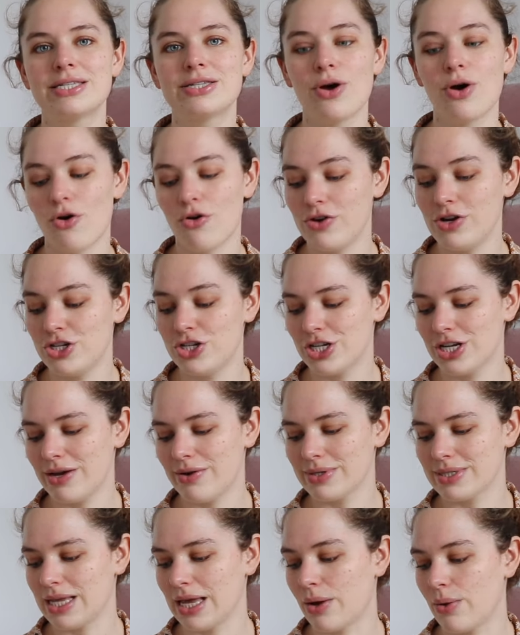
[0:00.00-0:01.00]
So originally I
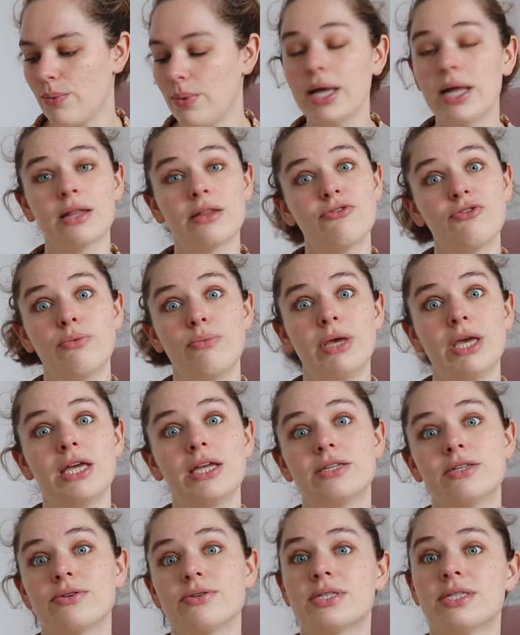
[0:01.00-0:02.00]
was like, well, if you make
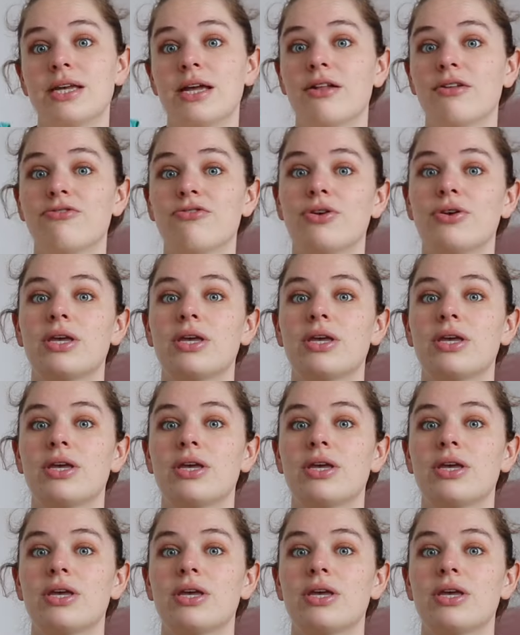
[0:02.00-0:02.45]
it yourself,